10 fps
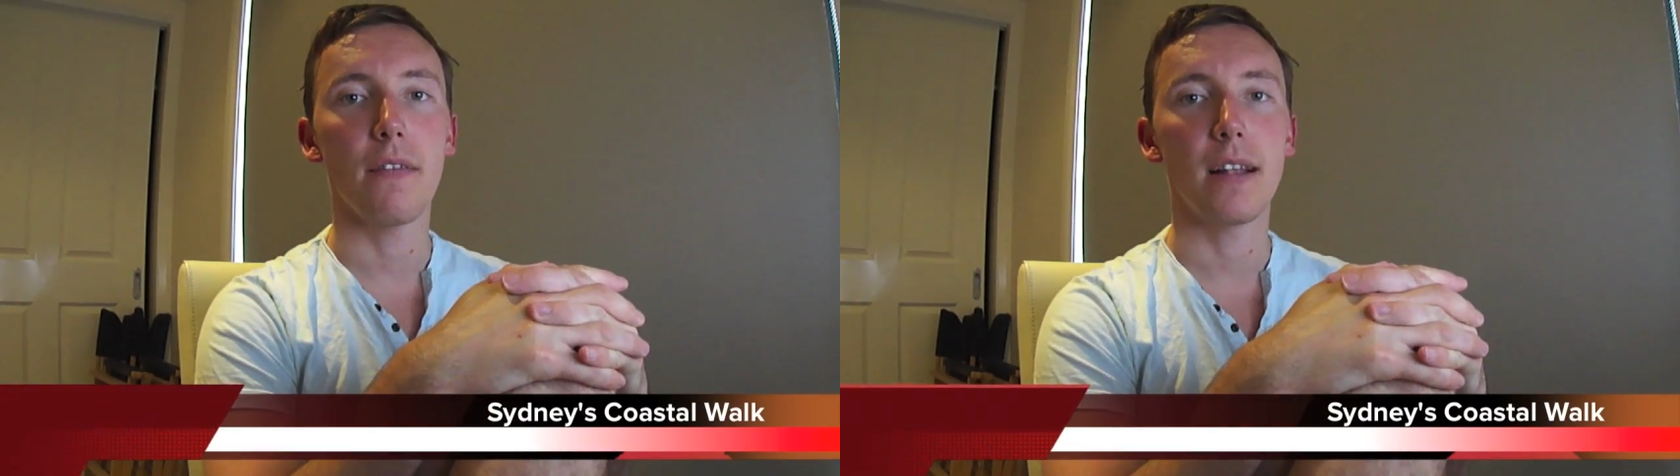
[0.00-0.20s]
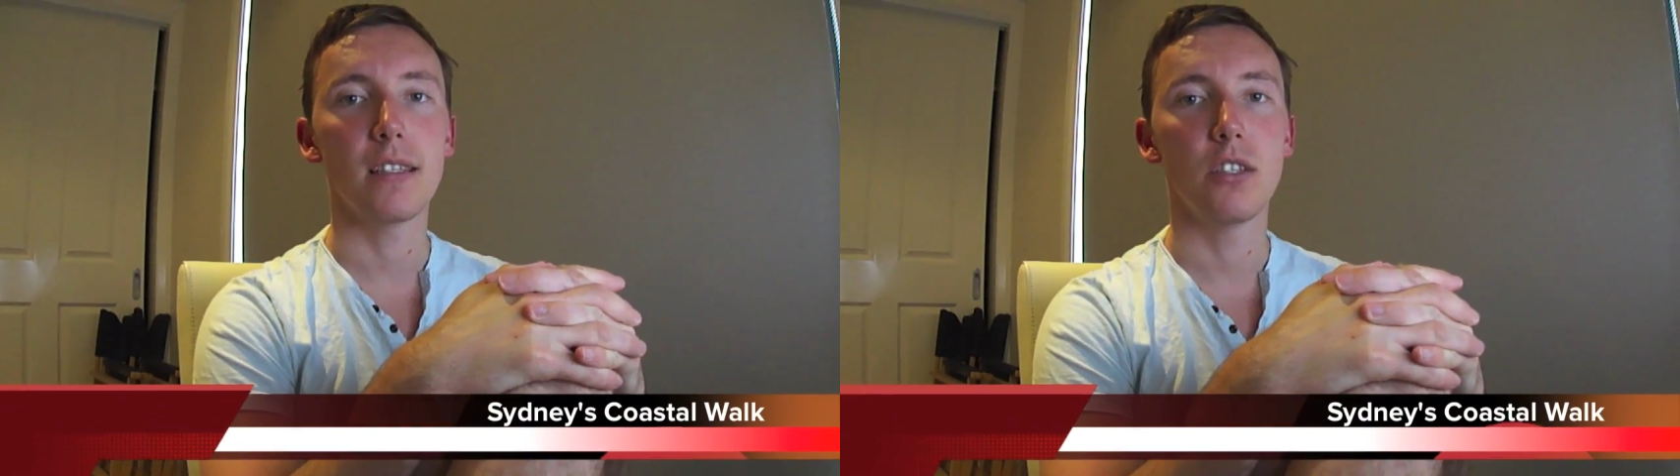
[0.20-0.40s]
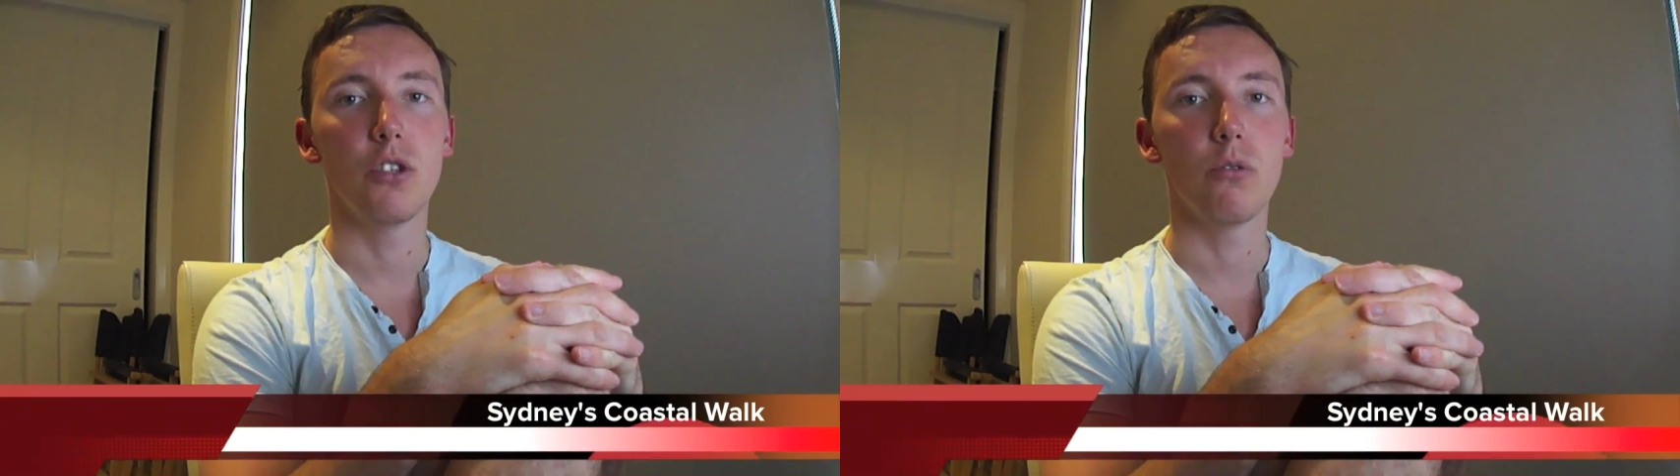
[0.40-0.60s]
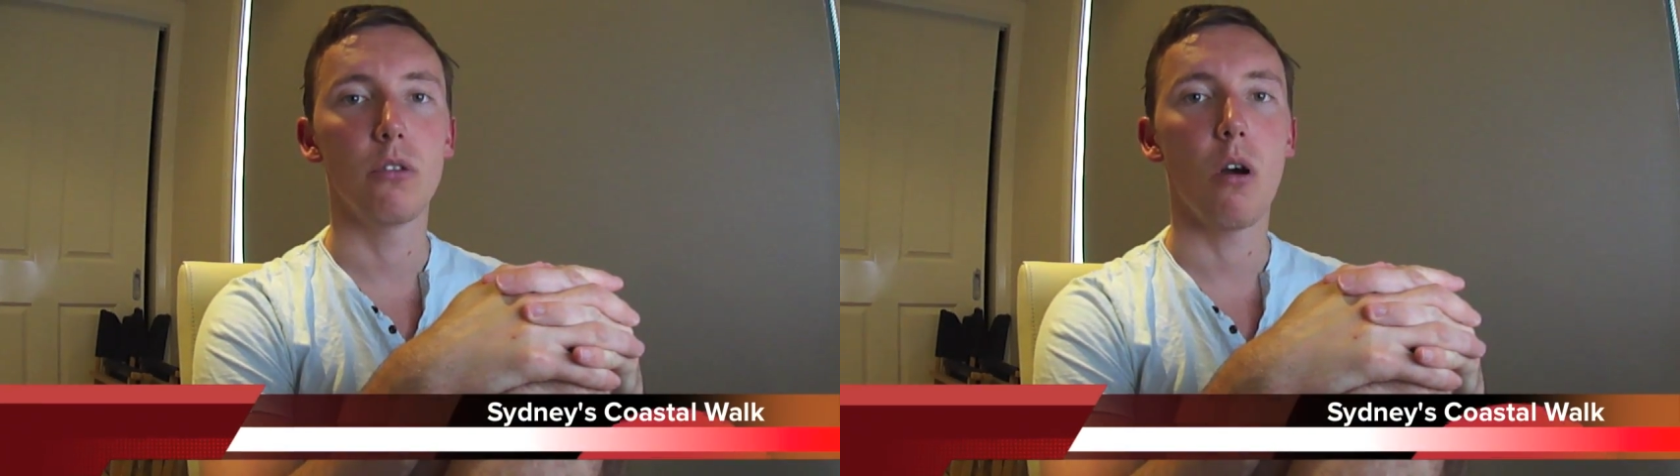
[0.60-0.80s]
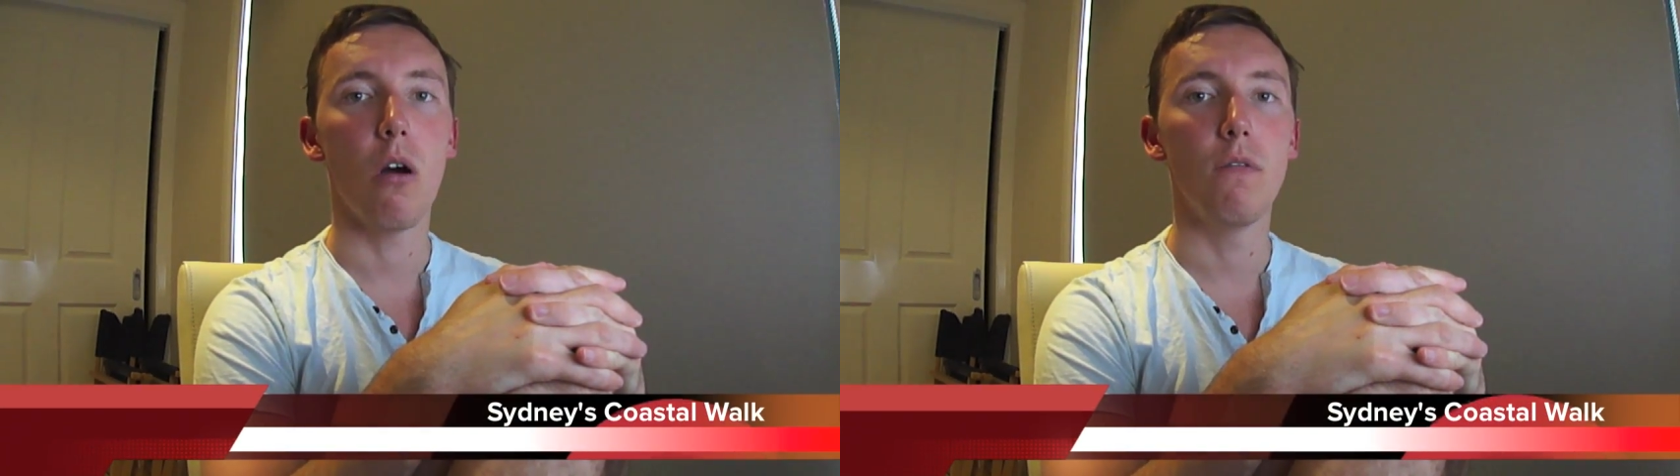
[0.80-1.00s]
That's a tour
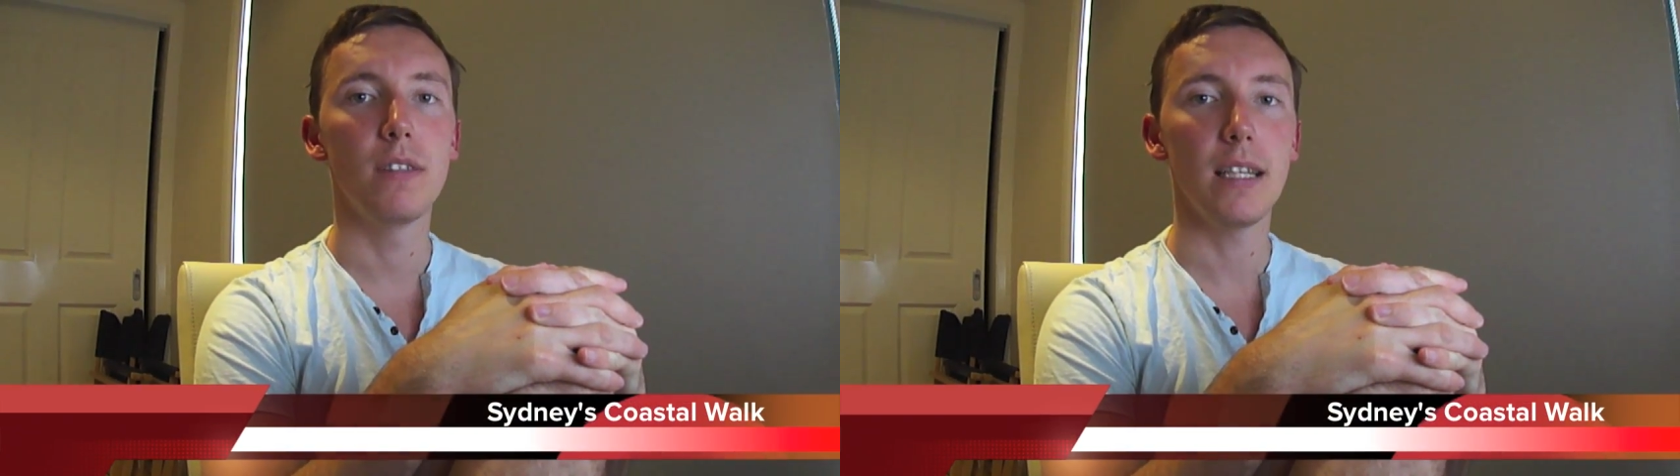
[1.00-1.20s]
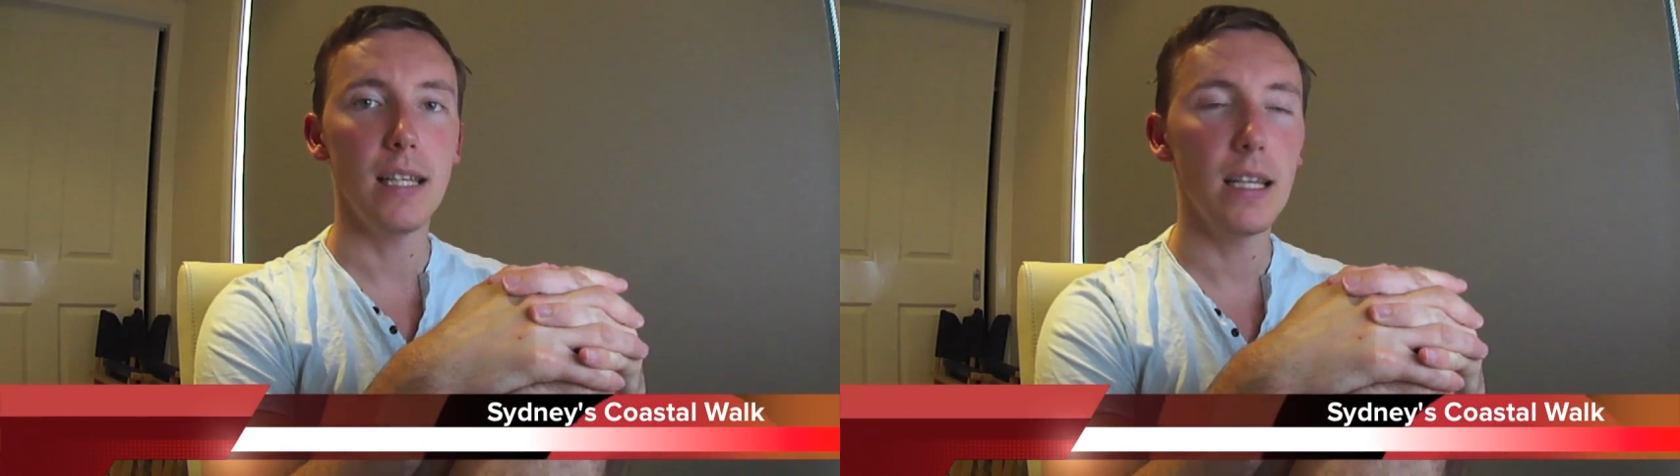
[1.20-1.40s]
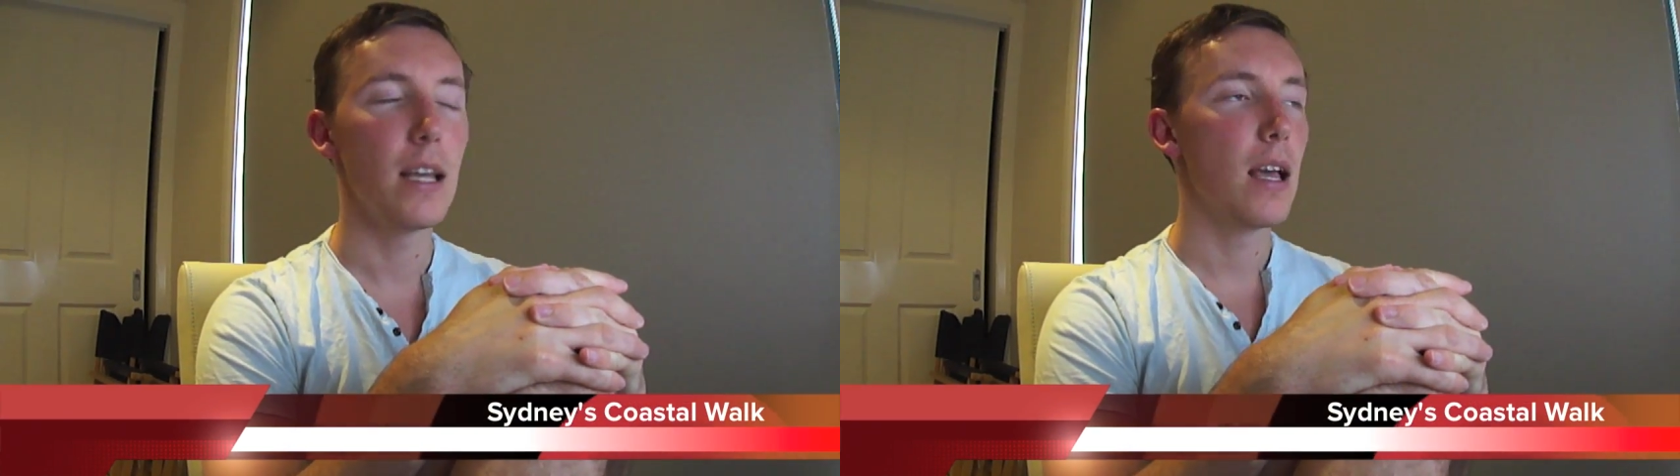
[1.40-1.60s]
of Sydney.